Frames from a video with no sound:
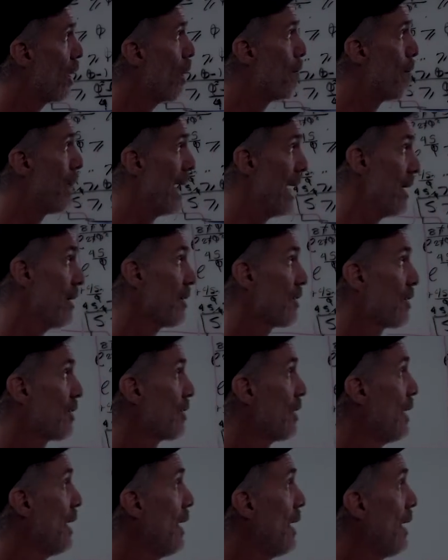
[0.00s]
are
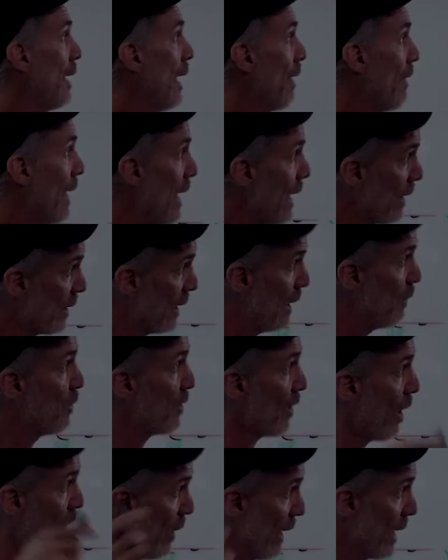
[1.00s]
bytes, and then it
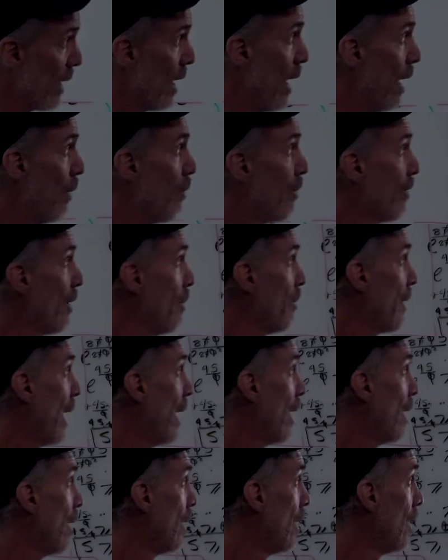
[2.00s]
keeps going up from
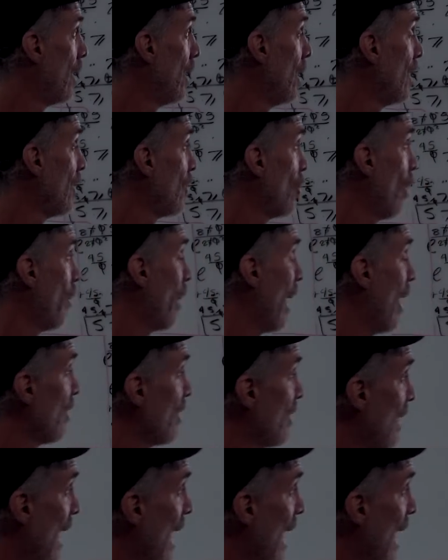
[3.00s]
there to about